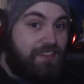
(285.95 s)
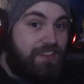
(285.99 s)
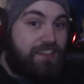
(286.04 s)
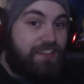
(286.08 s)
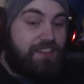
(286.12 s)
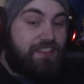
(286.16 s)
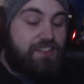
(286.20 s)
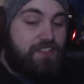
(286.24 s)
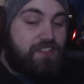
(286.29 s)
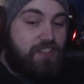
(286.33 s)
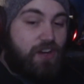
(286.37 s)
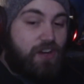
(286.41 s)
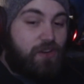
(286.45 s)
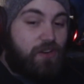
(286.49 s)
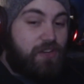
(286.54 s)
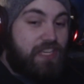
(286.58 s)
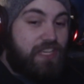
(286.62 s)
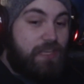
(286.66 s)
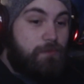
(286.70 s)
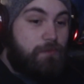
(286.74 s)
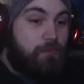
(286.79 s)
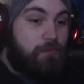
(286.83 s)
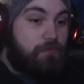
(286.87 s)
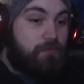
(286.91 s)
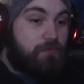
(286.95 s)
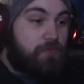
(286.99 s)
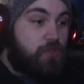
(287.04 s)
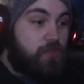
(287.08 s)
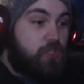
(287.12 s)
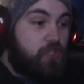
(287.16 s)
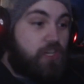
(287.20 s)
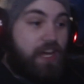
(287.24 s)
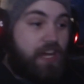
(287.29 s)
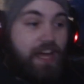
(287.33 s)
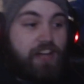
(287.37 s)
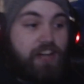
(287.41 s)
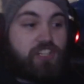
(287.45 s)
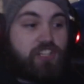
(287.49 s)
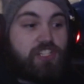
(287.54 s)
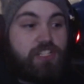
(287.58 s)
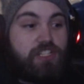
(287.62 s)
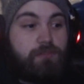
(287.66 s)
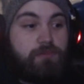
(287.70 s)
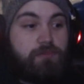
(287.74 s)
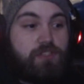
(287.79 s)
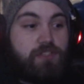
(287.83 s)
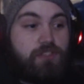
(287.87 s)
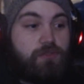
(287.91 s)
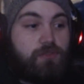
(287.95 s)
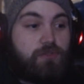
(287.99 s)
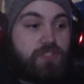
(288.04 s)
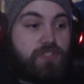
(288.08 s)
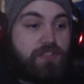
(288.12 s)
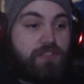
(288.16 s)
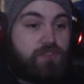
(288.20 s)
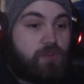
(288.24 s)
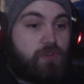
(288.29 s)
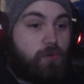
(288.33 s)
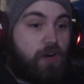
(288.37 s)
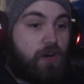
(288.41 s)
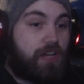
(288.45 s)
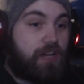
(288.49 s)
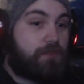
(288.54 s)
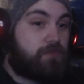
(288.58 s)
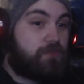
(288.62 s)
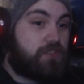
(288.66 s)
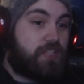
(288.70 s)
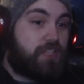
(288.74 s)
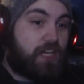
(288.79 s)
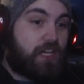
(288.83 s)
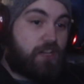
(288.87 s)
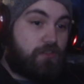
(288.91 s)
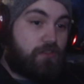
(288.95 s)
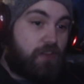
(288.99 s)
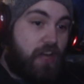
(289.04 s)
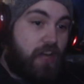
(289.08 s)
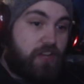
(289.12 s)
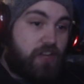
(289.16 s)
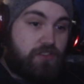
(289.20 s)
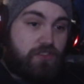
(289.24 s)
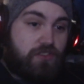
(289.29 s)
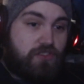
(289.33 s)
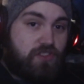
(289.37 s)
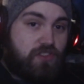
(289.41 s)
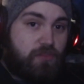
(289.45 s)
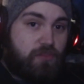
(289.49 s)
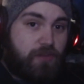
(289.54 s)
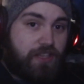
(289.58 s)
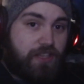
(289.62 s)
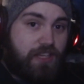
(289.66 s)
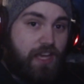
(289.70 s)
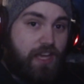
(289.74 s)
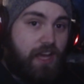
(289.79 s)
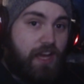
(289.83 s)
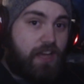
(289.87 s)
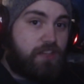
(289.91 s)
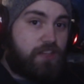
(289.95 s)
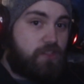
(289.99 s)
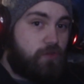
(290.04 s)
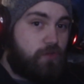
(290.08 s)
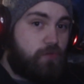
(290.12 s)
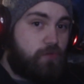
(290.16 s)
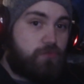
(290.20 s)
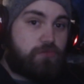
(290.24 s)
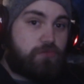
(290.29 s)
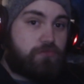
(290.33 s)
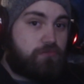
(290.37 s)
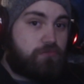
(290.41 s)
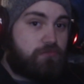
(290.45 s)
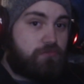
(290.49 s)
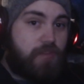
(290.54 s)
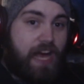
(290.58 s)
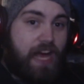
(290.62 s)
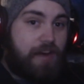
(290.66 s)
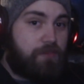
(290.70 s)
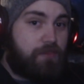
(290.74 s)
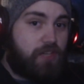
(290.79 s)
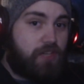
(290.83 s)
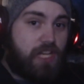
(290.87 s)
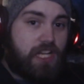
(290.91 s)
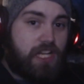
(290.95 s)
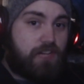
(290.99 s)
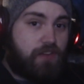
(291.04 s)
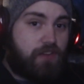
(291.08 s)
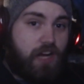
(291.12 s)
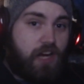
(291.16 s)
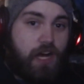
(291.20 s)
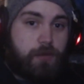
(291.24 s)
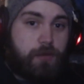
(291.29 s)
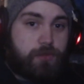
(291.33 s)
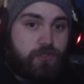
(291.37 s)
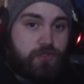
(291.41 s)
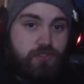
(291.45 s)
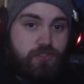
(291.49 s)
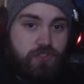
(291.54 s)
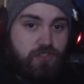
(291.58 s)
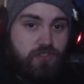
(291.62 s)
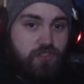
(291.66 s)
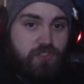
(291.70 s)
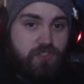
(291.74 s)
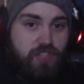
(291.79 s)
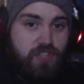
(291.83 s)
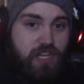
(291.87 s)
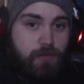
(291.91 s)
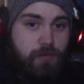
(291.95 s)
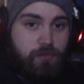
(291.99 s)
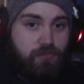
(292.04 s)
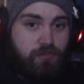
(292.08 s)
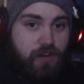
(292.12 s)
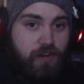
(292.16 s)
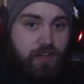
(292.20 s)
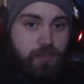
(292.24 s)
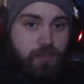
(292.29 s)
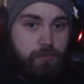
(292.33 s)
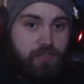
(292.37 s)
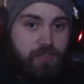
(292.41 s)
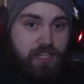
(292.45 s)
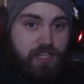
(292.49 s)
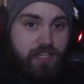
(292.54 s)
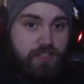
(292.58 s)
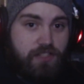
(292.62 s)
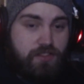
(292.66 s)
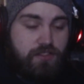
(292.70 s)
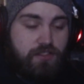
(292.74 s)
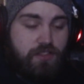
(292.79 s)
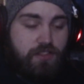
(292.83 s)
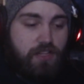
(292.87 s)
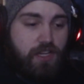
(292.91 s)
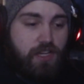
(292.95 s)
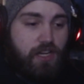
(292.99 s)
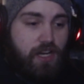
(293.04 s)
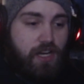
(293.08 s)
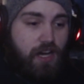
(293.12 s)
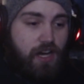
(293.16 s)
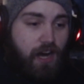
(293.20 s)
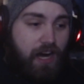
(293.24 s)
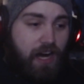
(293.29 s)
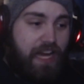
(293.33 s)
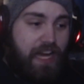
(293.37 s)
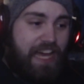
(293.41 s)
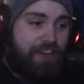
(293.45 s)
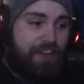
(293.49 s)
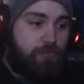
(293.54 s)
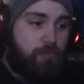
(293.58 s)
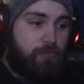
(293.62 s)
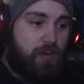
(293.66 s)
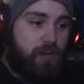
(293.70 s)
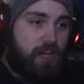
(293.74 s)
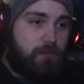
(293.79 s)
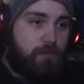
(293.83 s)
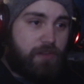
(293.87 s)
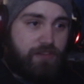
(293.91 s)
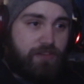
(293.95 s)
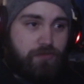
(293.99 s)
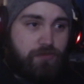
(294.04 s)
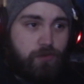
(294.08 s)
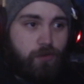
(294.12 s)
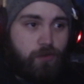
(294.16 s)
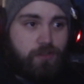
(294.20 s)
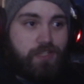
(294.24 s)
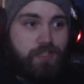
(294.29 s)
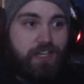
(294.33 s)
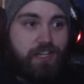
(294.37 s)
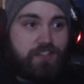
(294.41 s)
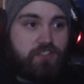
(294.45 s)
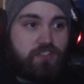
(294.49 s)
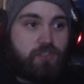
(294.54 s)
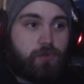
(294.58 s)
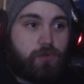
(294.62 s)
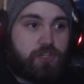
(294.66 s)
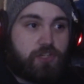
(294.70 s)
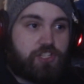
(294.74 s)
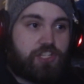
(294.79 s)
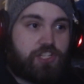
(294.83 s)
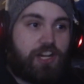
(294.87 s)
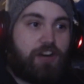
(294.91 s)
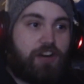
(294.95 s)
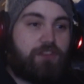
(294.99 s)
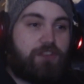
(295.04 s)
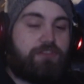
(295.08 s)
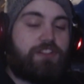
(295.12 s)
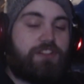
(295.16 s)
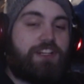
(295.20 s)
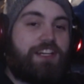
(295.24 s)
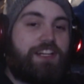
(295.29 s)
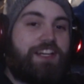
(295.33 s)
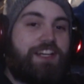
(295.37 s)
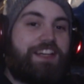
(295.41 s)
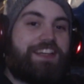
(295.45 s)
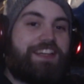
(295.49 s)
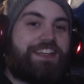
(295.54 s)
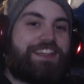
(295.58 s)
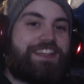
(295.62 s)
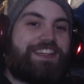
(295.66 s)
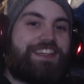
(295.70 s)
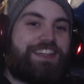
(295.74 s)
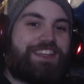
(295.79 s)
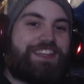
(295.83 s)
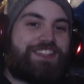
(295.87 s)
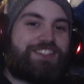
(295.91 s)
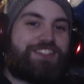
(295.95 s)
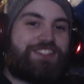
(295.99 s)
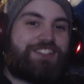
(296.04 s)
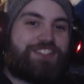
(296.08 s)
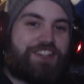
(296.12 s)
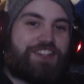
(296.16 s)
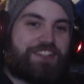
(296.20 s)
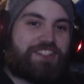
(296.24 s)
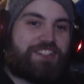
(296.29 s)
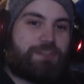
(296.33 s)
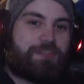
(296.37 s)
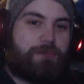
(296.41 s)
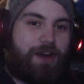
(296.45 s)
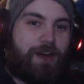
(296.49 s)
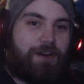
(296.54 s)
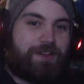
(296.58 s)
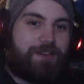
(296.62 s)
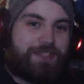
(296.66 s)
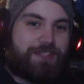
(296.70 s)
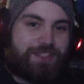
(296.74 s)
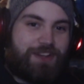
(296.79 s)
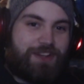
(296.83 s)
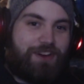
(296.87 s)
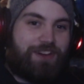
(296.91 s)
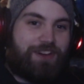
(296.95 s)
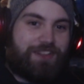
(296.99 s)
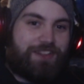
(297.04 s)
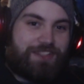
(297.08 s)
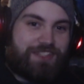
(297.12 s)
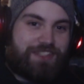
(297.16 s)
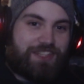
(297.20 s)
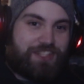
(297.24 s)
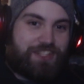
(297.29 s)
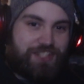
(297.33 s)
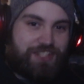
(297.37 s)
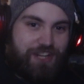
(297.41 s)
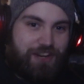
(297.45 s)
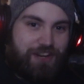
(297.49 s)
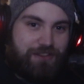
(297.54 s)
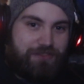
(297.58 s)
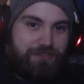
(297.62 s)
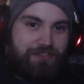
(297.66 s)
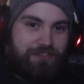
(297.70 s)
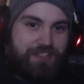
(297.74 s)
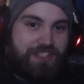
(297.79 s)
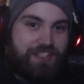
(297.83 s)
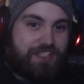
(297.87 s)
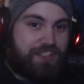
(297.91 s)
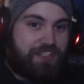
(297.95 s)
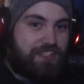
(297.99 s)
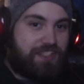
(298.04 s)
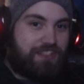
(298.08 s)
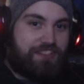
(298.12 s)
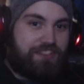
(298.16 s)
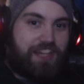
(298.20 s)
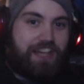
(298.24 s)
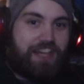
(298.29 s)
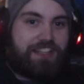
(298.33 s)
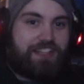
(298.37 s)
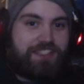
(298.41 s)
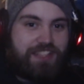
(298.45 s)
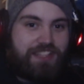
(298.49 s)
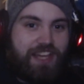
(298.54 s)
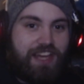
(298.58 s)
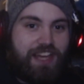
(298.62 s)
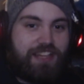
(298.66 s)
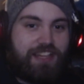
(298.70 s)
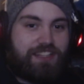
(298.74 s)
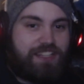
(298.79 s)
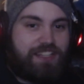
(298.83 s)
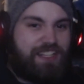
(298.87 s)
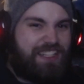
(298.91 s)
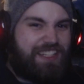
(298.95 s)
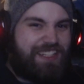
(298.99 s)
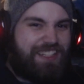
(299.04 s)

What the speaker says: So he could actually be used if you want him for decoration or something like that. You have a lot of options just to set him around the place. I have him on my floor next to a shelf. He is just about as tall as the shelf. It's a little nightstand.